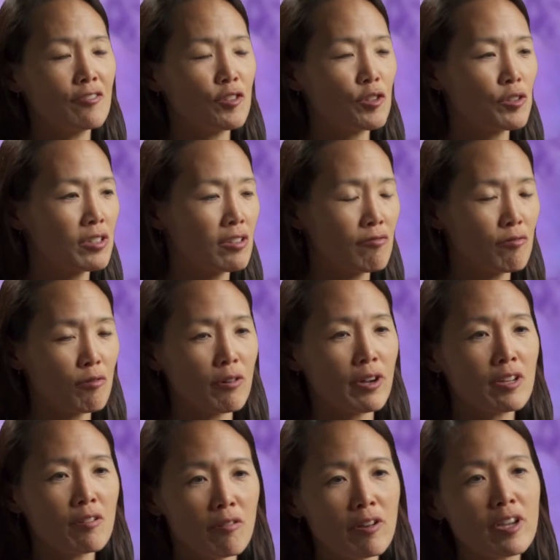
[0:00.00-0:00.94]
if you can
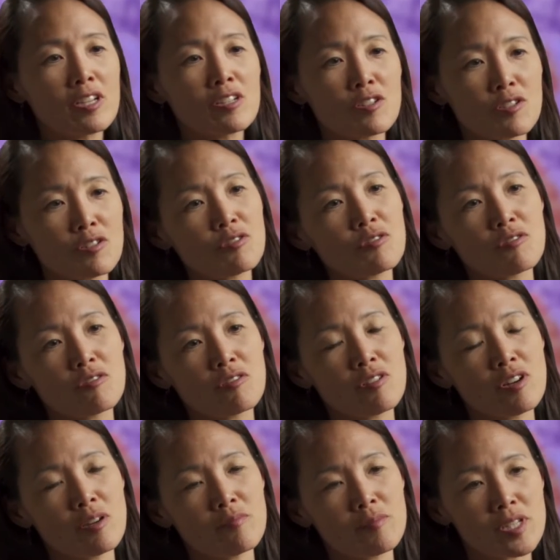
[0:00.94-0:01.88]
avoid going
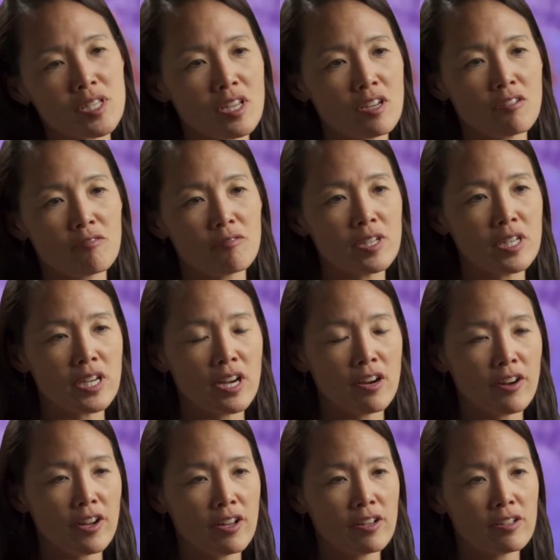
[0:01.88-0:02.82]
to a mosquito-ridden
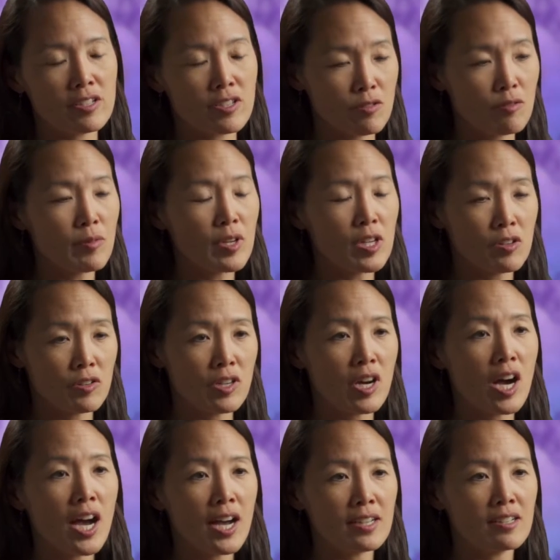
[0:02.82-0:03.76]
area, assuming you're
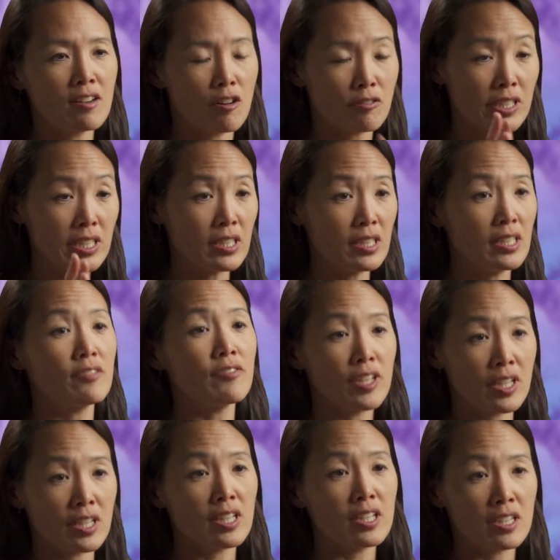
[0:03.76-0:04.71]
not already
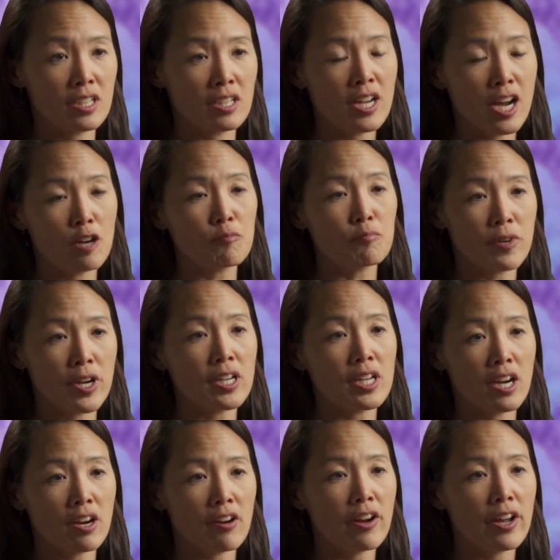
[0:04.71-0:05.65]
living in an
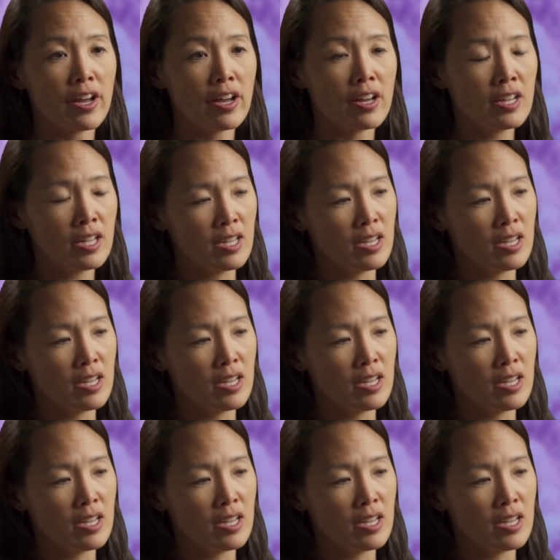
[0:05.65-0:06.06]
outbreak area,